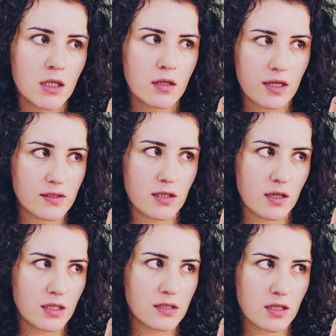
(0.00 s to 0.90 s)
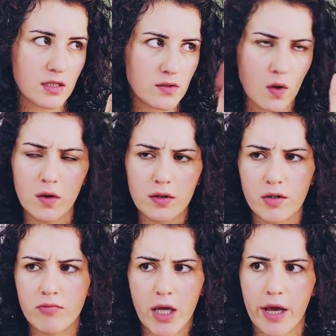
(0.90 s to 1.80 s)
That's all
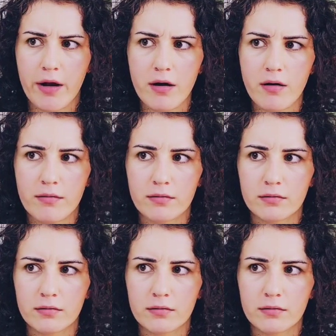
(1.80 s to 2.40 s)
you care?